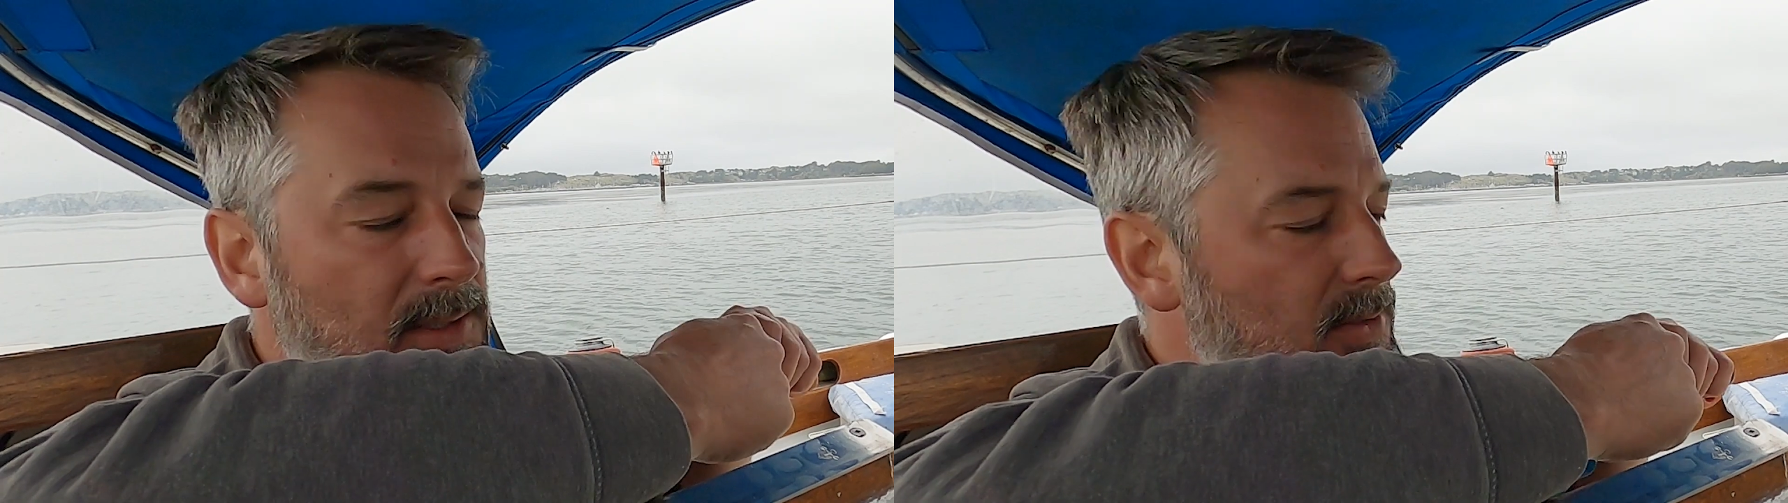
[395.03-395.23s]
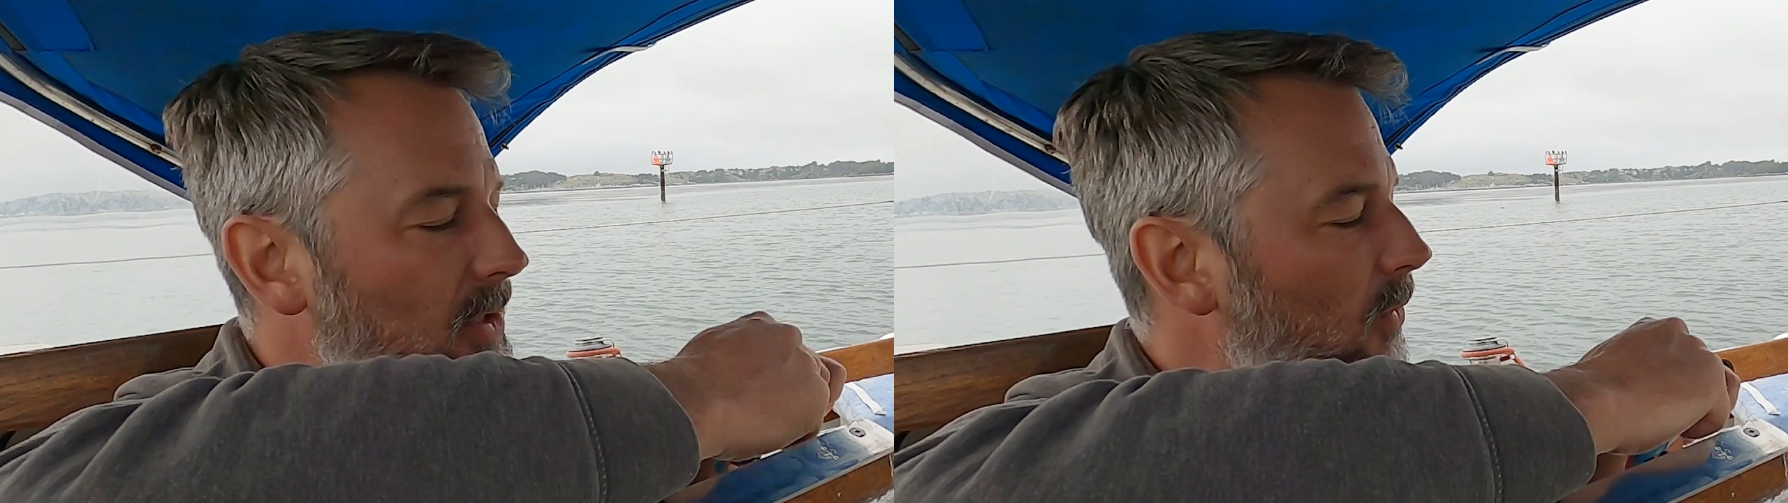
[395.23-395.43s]

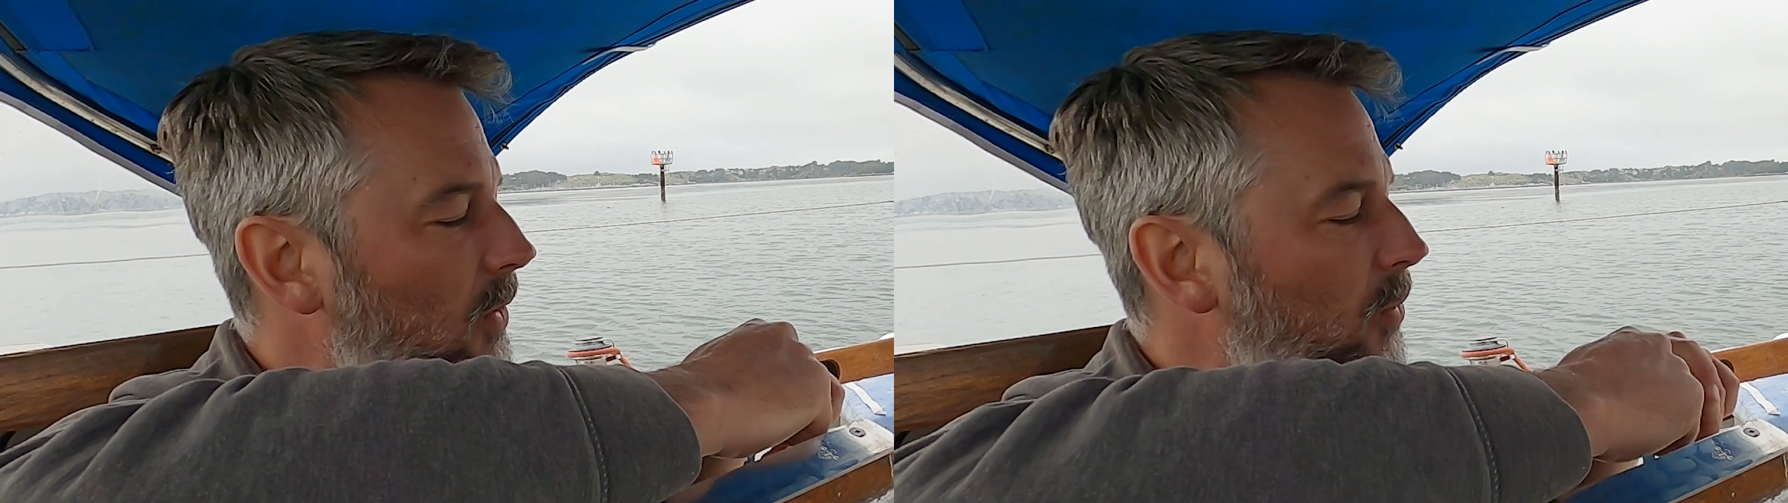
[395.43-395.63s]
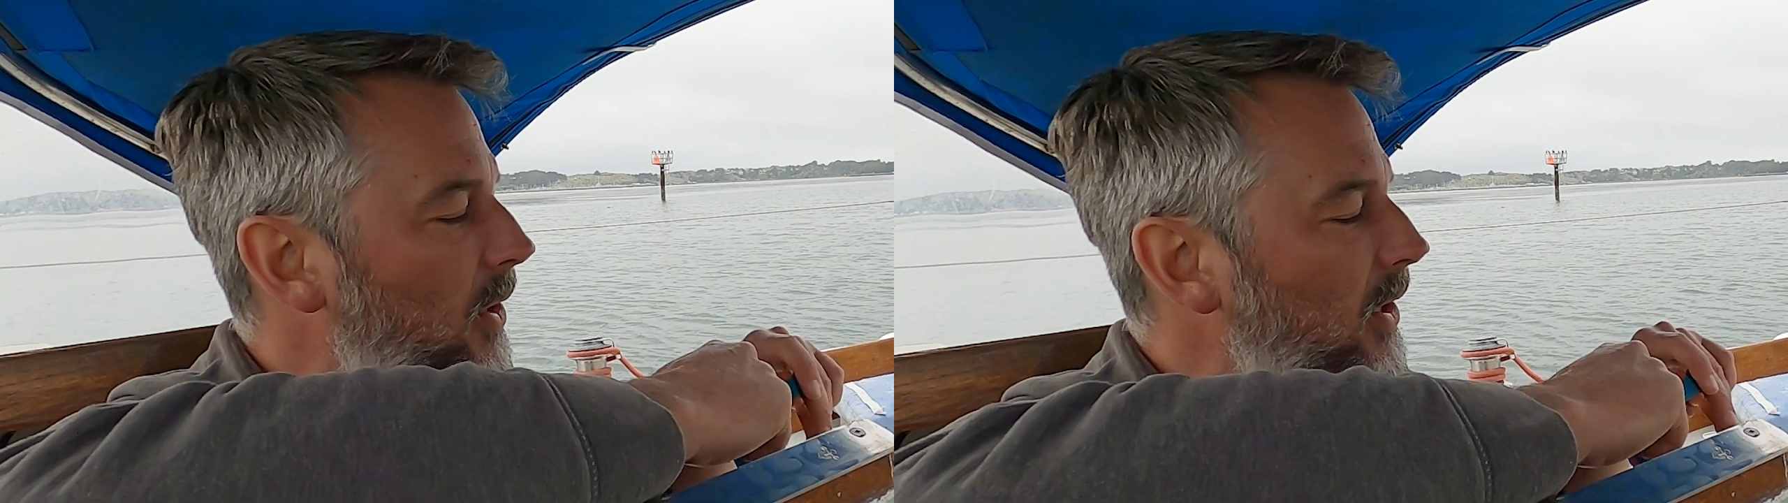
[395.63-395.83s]
You saw
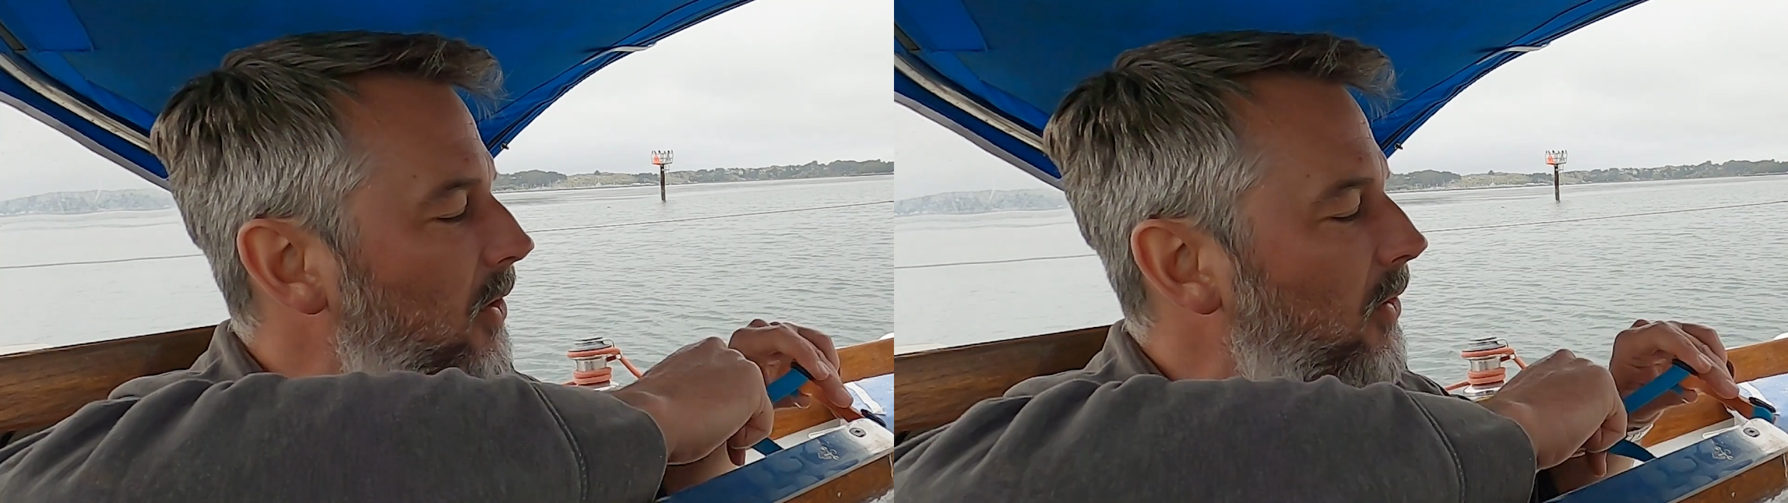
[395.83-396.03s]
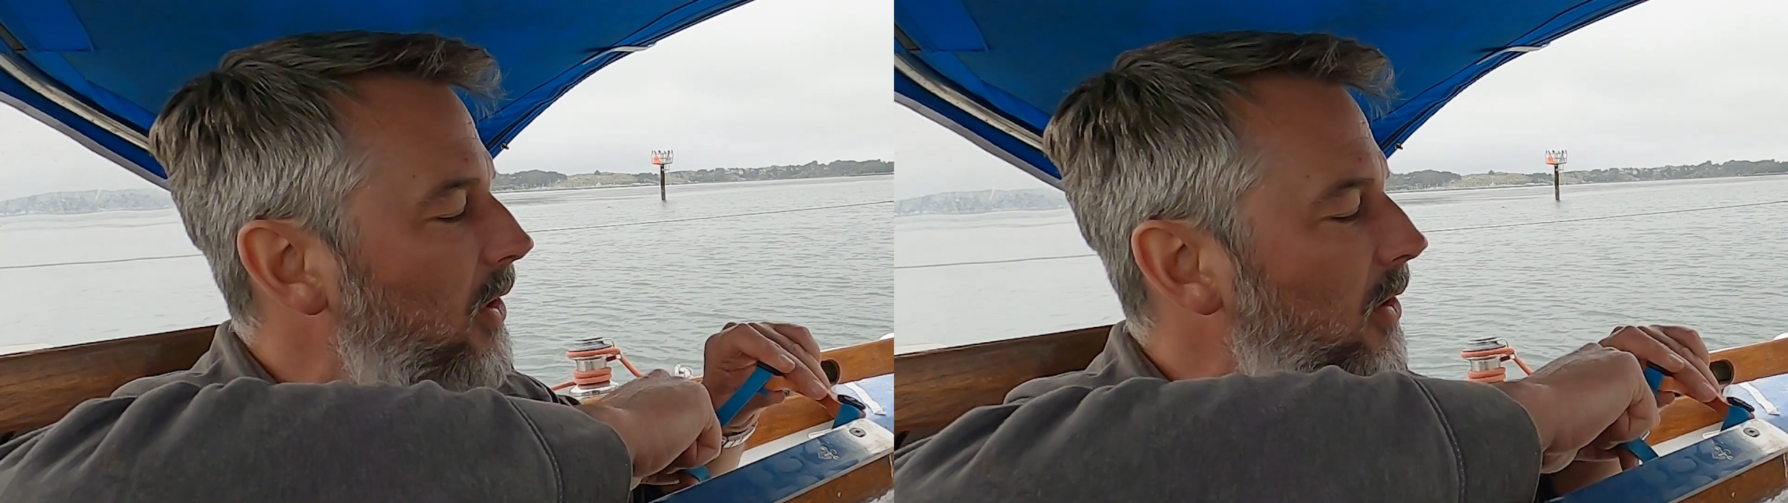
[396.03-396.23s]
one break
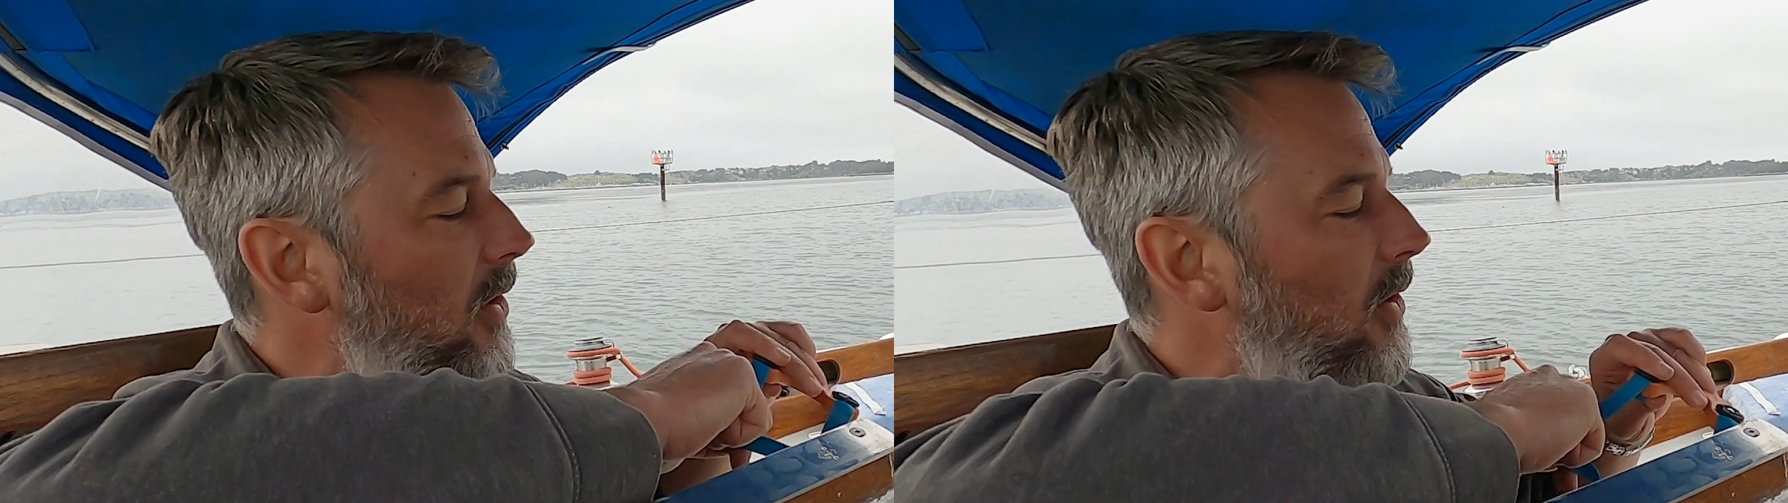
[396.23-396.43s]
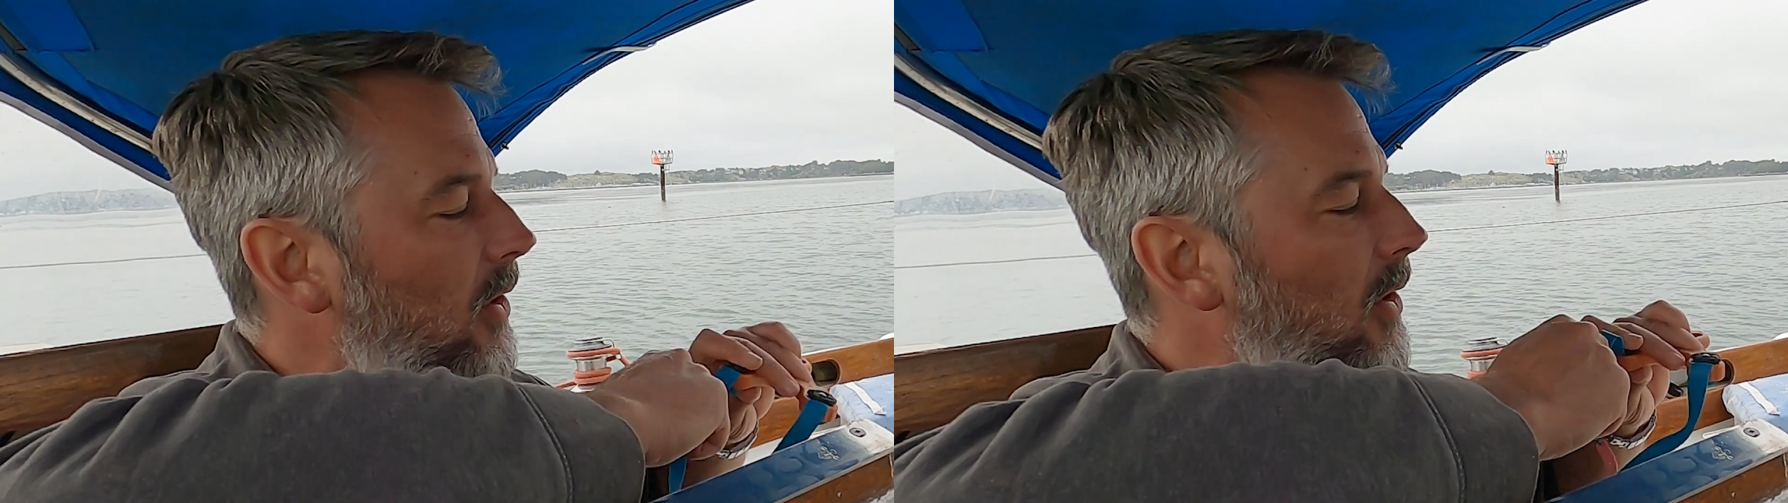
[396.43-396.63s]
earlier.